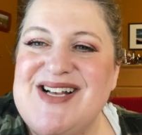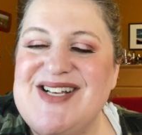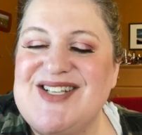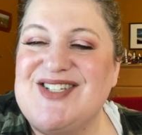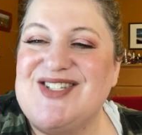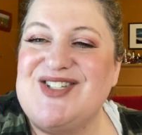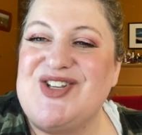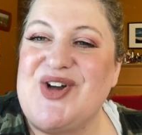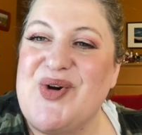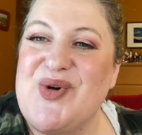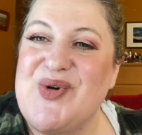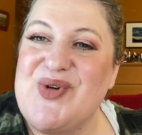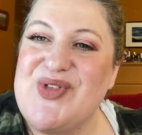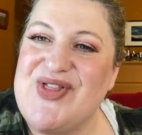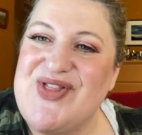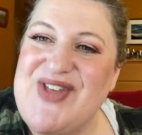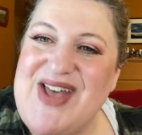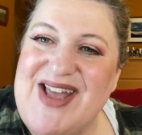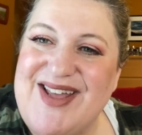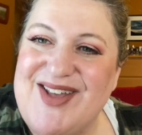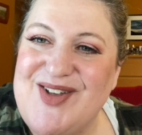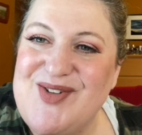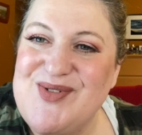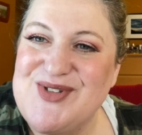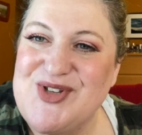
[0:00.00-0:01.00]
So
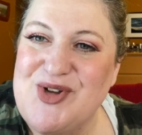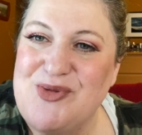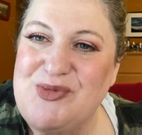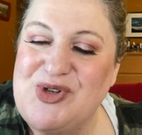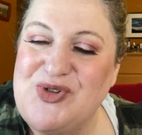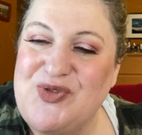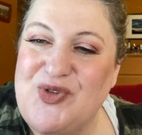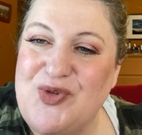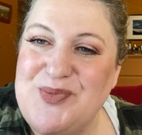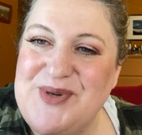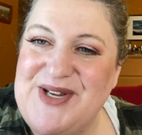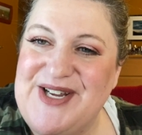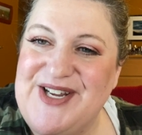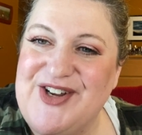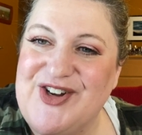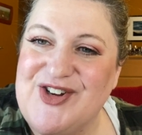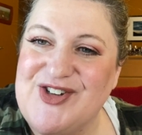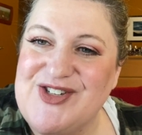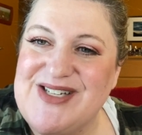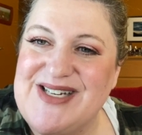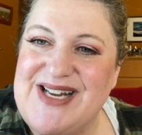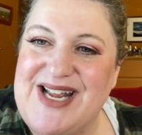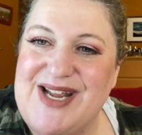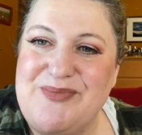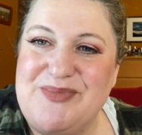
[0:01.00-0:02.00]
thank you so much for being here
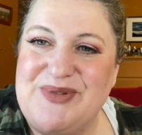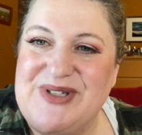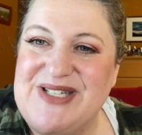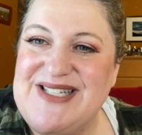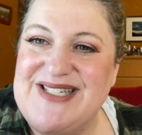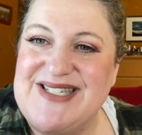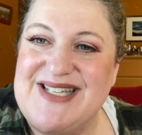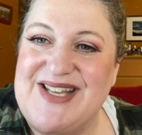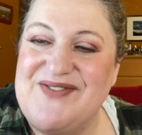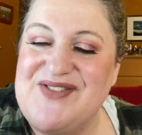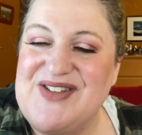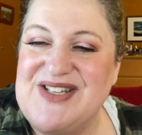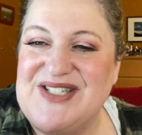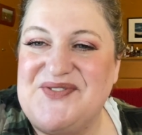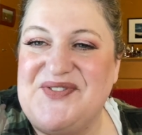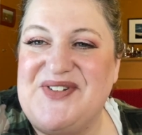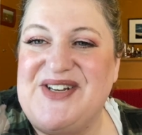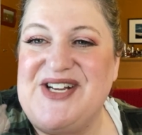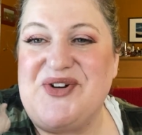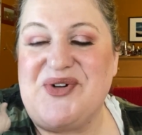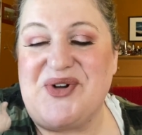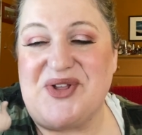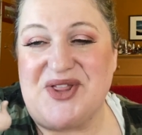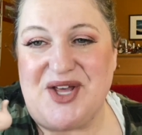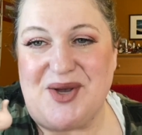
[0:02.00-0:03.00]
today. Please give this
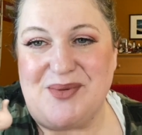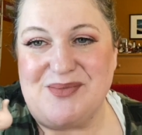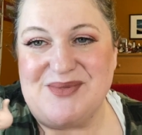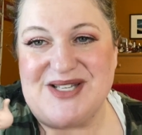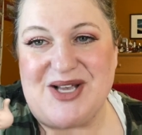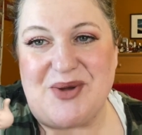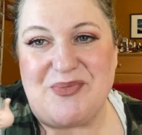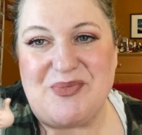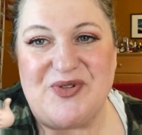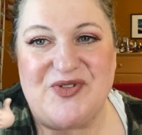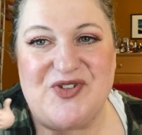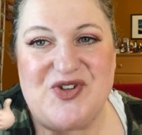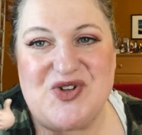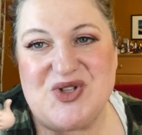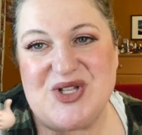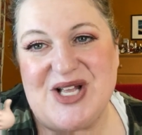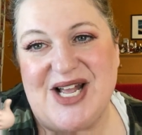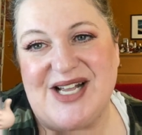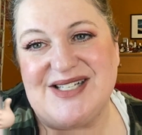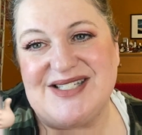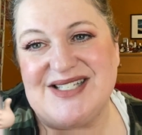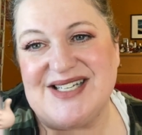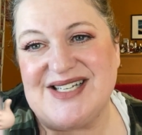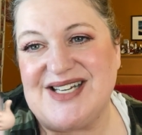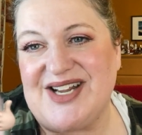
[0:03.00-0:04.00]
video a thumbs up if you
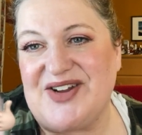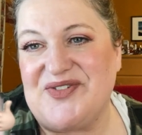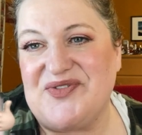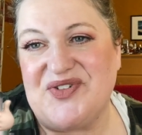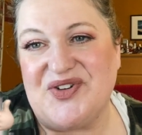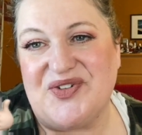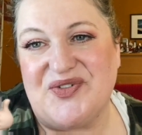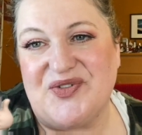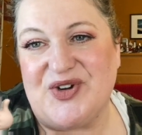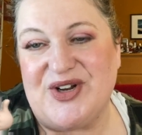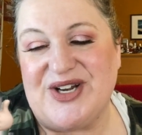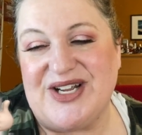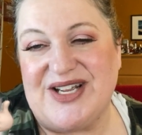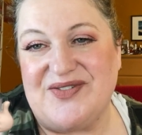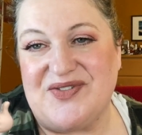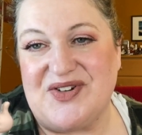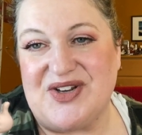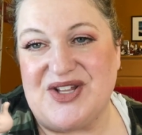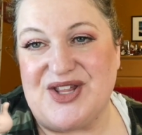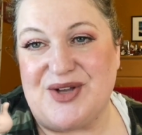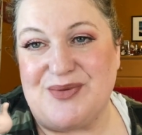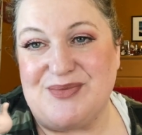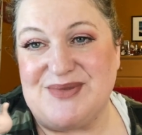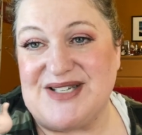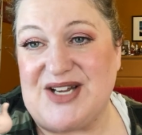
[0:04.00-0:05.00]
liked it and feel free to give it a
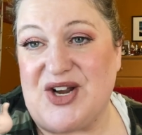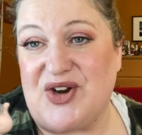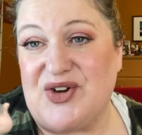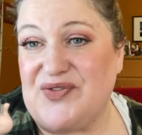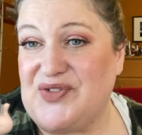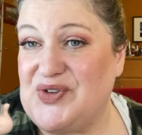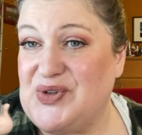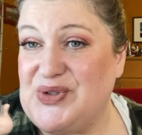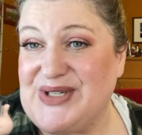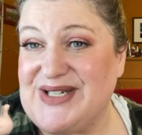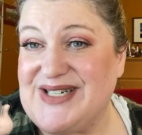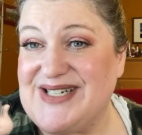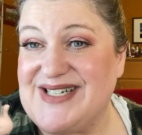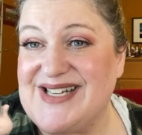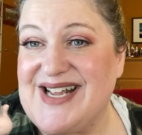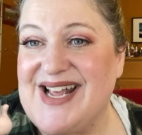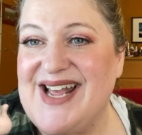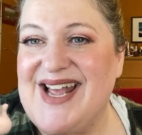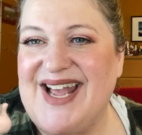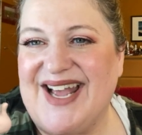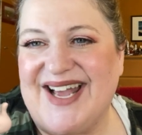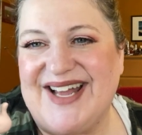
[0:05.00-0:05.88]
thumbs down if you didn't.